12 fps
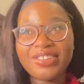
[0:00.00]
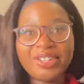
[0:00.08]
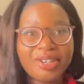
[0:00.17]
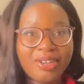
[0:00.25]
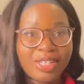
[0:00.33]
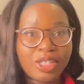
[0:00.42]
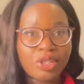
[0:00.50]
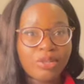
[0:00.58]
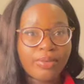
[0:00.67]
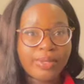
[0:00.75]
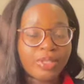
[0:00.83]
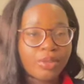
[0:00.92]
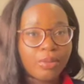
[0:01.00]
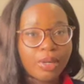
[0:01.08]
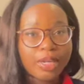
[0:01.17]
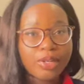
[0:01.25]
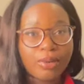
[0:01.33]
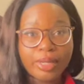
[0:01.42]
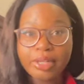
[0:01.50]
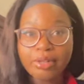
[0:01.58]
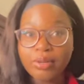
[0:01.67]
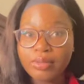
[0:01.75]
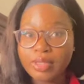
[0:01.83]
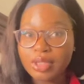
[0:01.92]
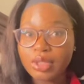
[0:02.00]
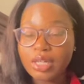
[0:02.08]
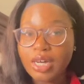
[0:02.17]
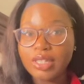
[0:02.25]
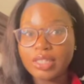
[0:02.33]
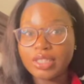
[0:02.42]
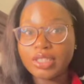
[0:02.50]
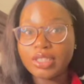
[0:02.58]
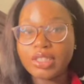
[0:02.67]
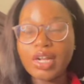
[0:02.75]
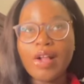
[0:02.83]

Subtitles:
you were just going to work or you're going to college.